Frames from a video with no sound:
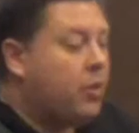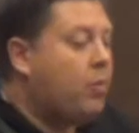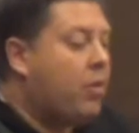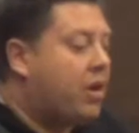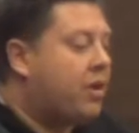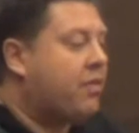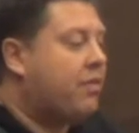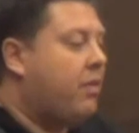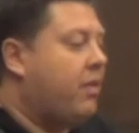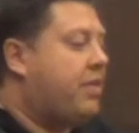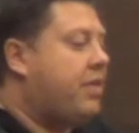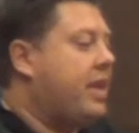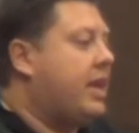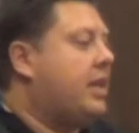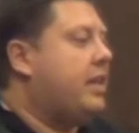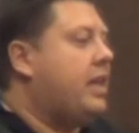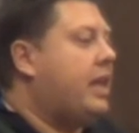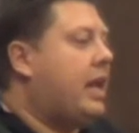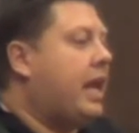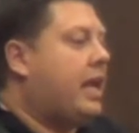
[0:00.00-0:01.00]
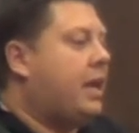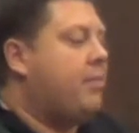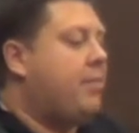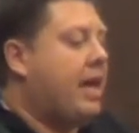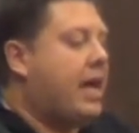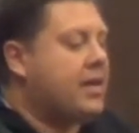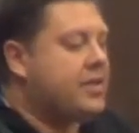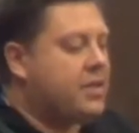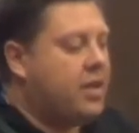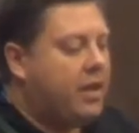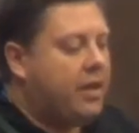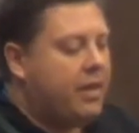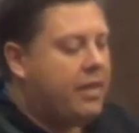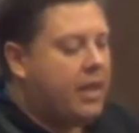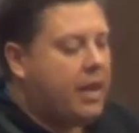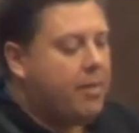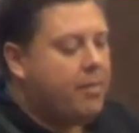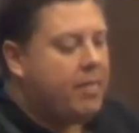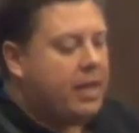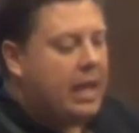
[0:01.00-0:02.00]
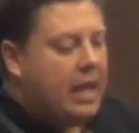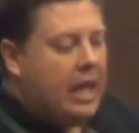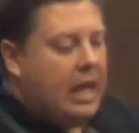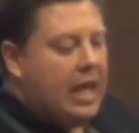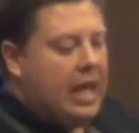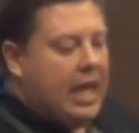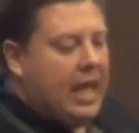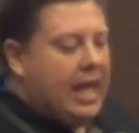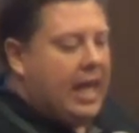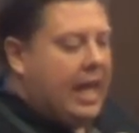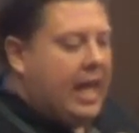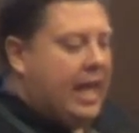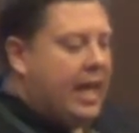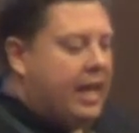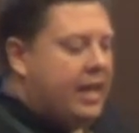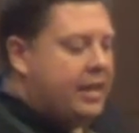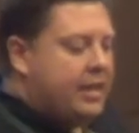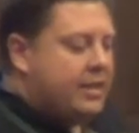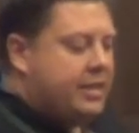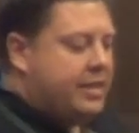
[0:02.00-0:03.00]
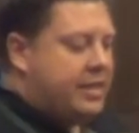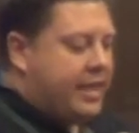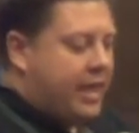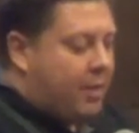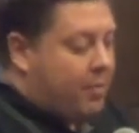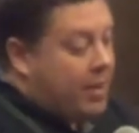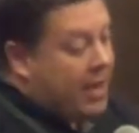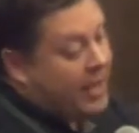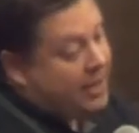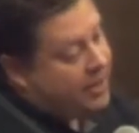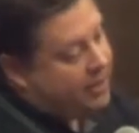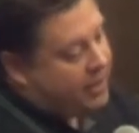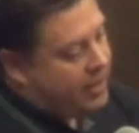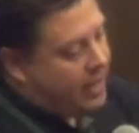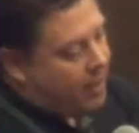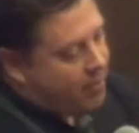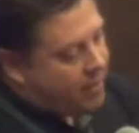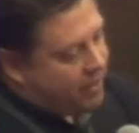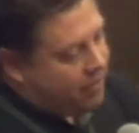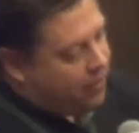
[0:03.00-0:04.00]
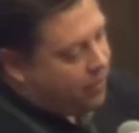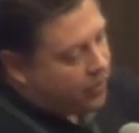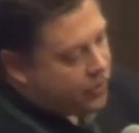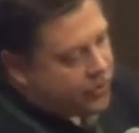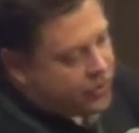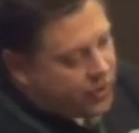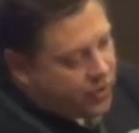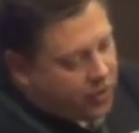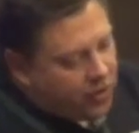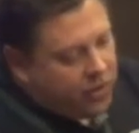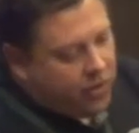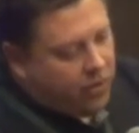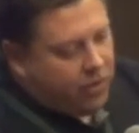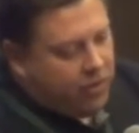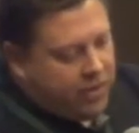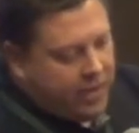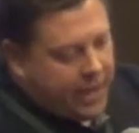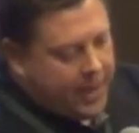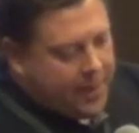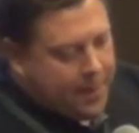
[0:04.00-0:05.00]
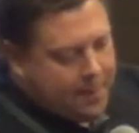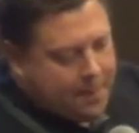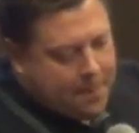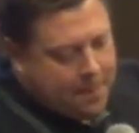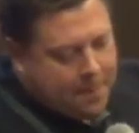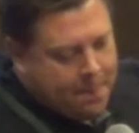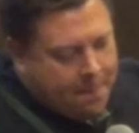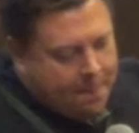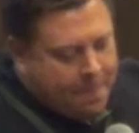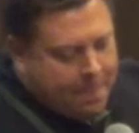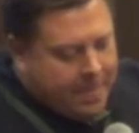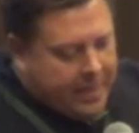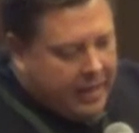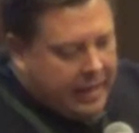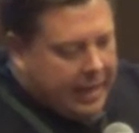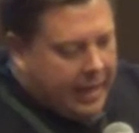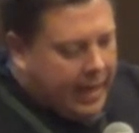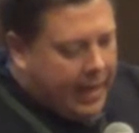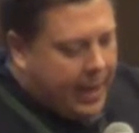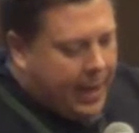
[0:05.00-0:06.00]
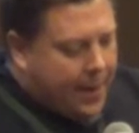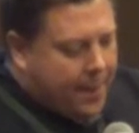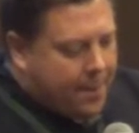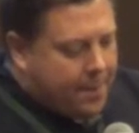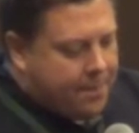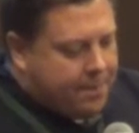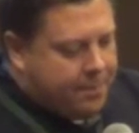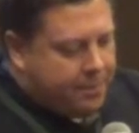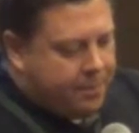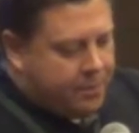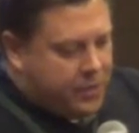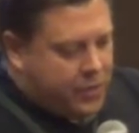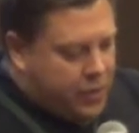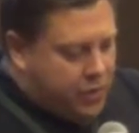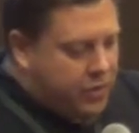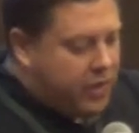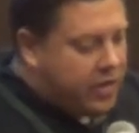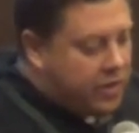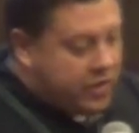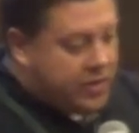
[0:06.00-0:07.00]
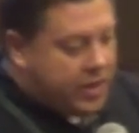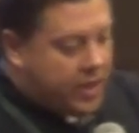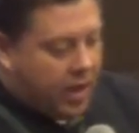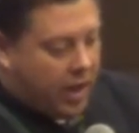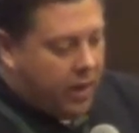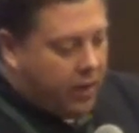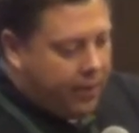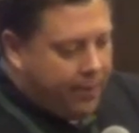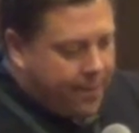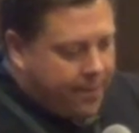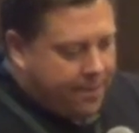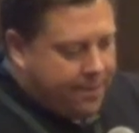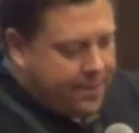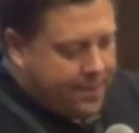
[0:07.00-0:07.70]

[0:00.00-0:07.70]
a wonderful thing that I could pass on to them. And to get back to the coming full circle thing, um, two years ago,